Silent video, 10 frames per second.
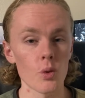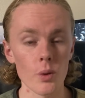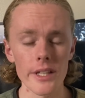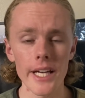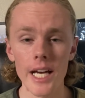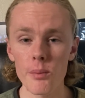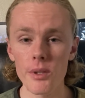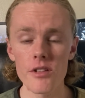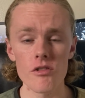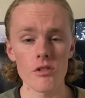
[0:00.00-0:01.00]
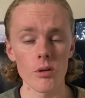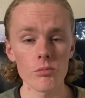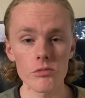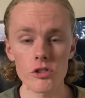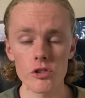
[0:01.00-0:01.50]
When that happens,
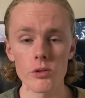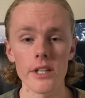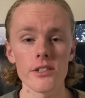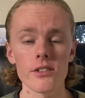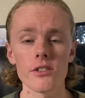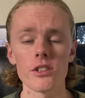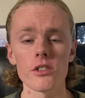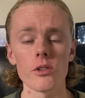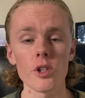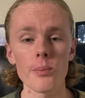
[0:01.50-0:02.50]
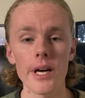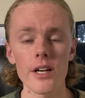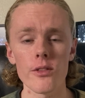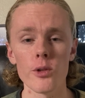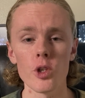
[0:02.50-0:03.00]
don't stress. Just look
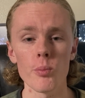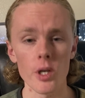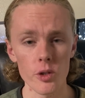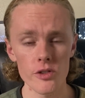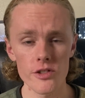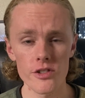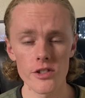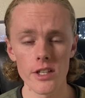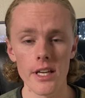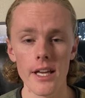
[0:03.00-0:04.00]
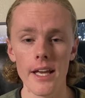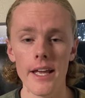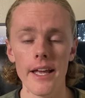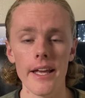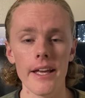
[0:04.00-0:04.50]
back through your posts
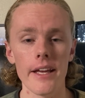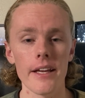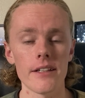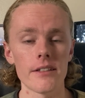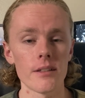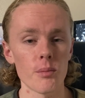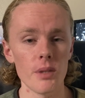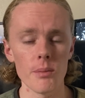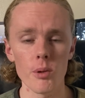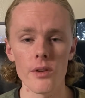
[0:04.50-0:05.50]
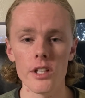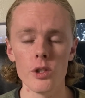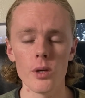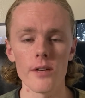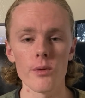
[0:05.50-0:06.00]
and people that
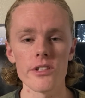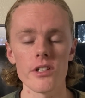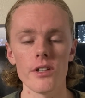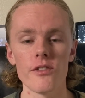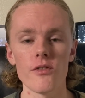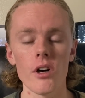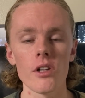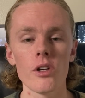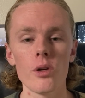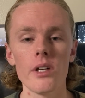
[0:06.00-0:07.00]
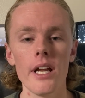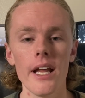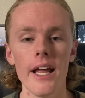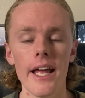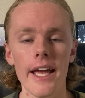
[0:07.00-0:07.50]
you have recently followed
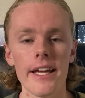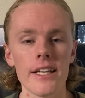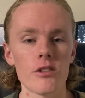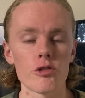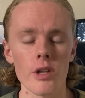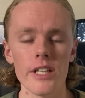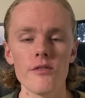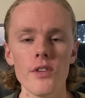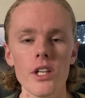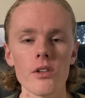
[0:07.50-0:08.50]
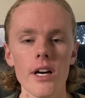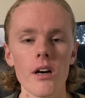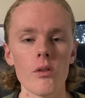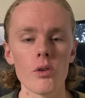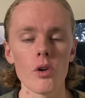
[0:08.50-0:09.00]
and try and figure
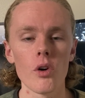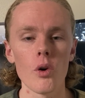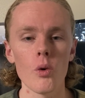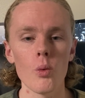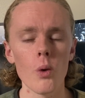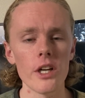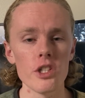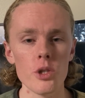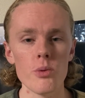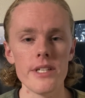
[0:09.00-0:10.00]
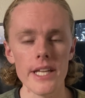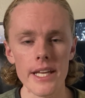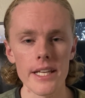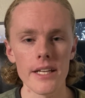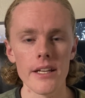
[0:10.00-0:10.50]
out what you
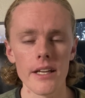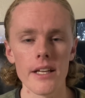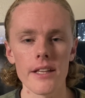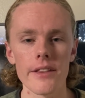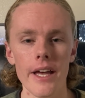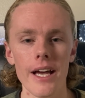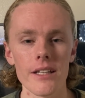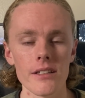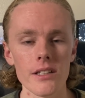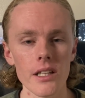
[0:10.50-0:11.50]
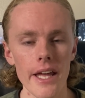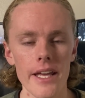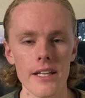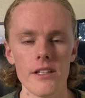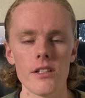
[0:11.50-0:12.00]
did that
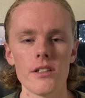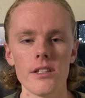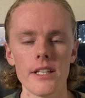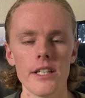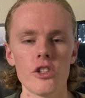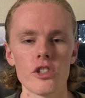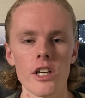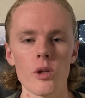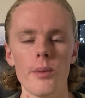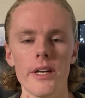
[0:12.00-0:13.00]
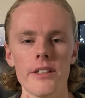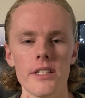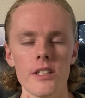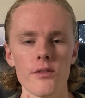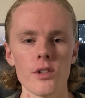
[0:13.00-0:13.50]
led to getting shadow banned
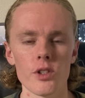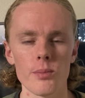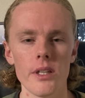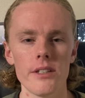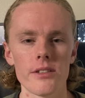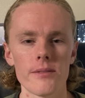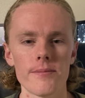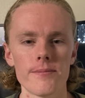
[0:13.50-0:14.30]
in the first place.